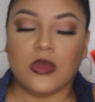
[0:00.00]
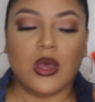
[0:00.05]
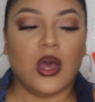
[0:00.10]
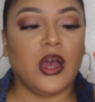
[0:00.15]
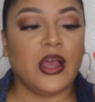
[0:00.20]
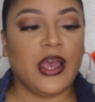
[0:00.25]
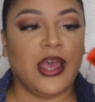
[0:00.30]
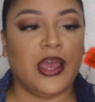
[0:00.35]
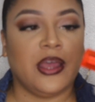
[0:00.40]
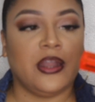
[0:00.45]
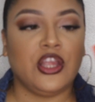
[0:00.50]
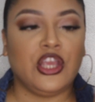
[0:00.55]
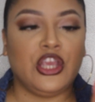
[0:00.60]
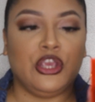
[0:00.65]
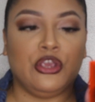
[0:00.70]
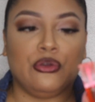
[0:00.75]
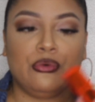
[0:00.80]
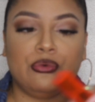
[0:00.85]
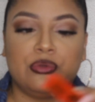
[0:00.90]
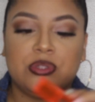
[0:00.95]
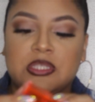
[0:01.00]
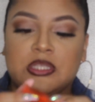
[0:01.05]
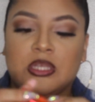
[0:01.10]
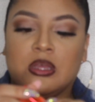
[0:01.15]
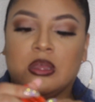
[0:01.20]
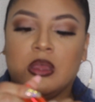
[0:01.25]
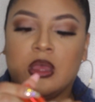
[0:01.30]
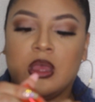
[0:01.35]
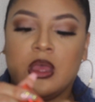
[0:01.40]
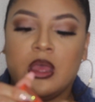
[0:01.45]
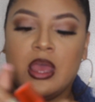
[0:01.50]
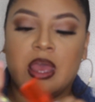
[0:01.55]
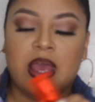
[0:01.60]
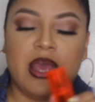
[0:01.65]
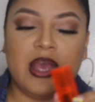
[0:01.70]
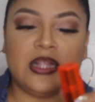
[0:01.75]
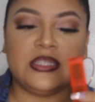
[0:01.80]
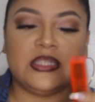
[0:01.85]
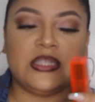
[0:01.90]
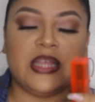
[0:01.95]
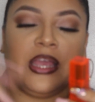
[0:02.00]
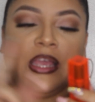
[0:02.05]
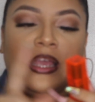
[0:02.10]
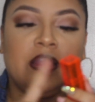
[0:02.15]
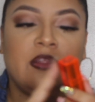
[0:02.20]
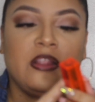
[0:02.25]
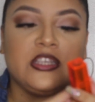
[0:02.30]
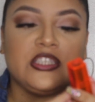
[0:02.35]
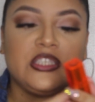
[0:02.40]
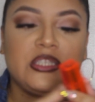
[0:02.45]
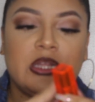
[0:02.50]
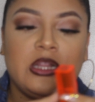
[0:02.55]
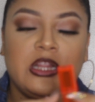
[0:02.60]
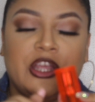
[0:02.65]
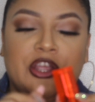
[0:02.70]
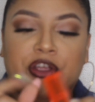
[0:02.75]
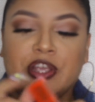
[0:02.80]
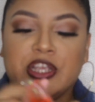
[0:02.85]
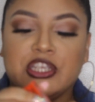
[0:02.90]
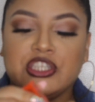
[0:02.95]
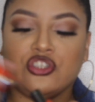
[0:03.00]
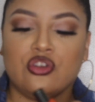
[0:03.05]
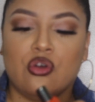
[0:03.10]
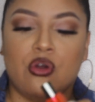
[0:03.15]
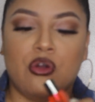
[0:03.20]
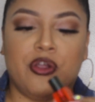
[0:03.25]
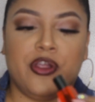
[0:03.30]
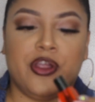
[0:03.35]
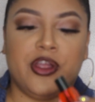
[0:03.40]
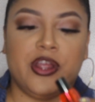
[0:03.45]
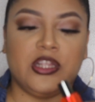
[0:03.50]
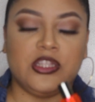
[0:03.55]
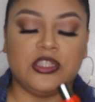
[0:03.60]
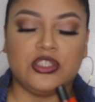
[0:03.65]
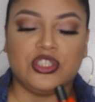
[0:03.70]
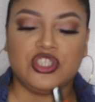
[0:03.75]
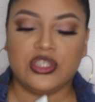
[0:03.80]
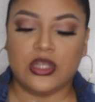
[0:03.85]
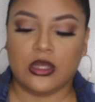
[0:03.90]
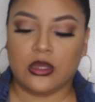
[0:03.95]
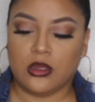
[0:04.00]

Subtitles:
again, cute. It's like in this clearish orange,